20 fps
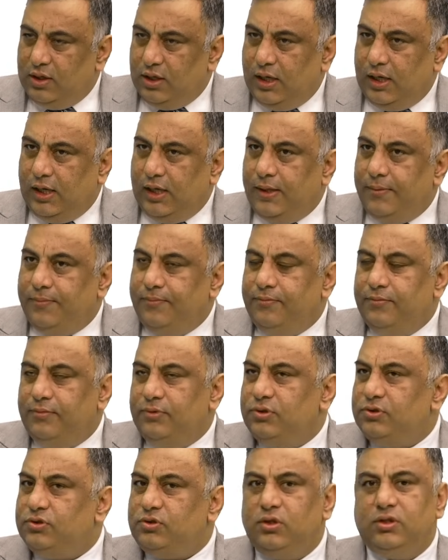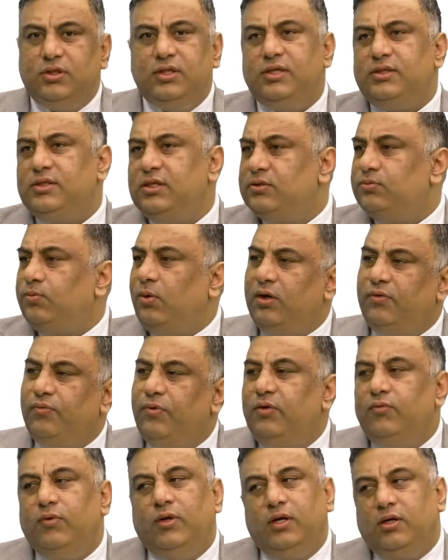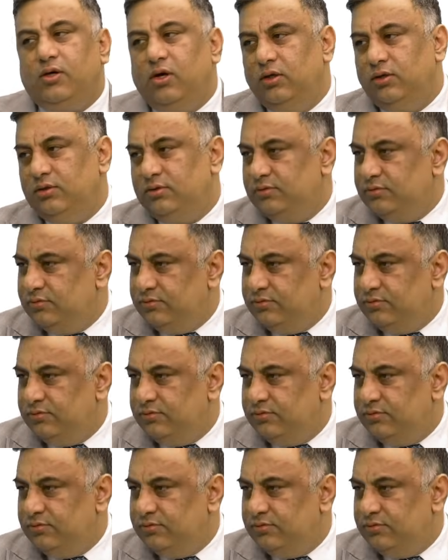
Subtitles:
So this is what we work on.